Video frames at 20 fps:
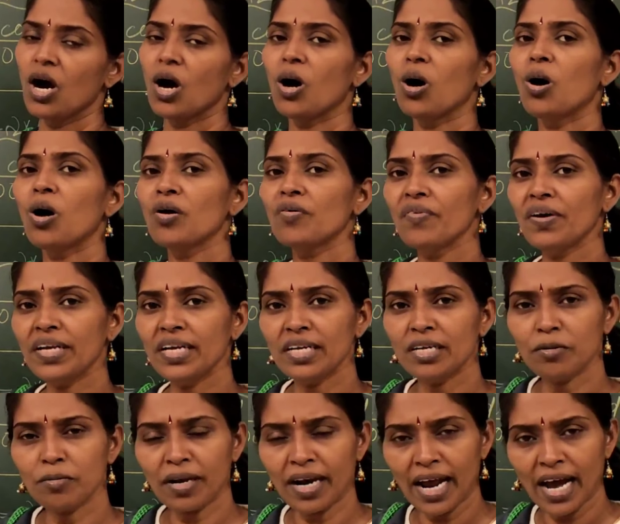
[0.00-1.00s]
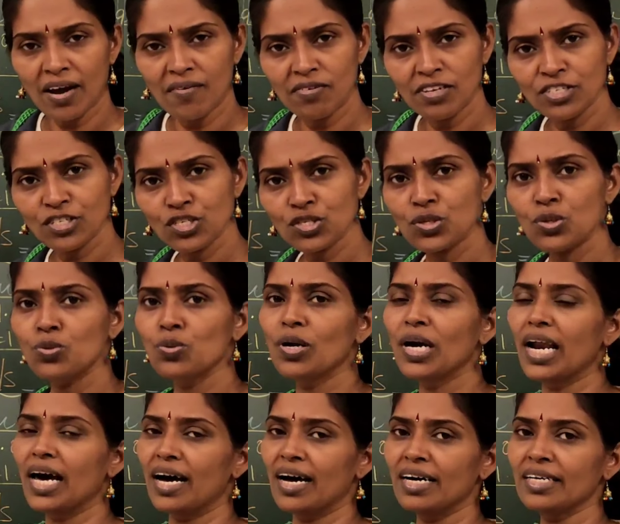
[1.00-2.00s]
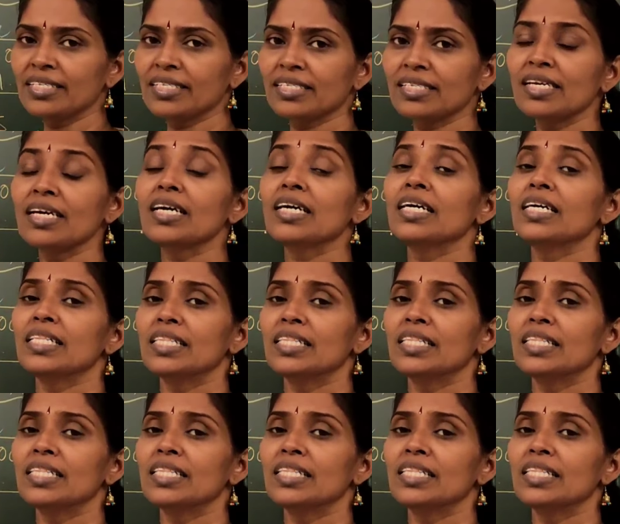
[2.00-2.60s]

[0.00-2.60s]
or when it travels through glass,